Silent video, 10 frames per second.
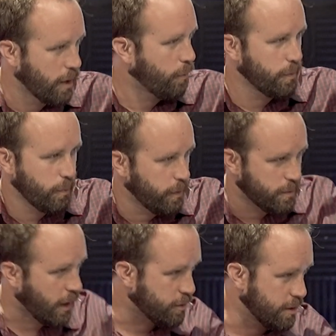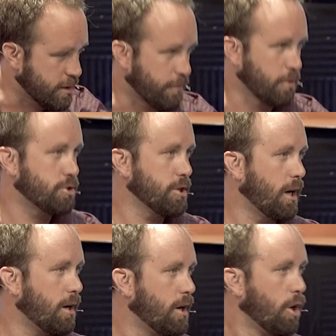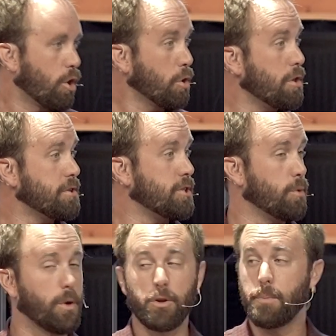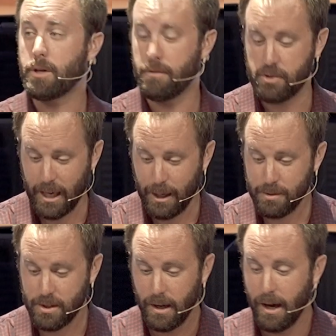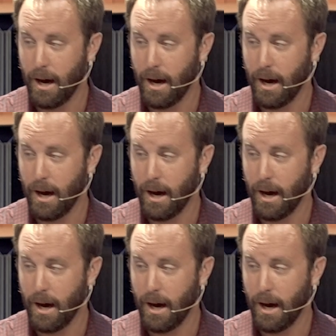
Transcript: you know, we, we've talked to this in First John. Earlier this year, we were in the book of James.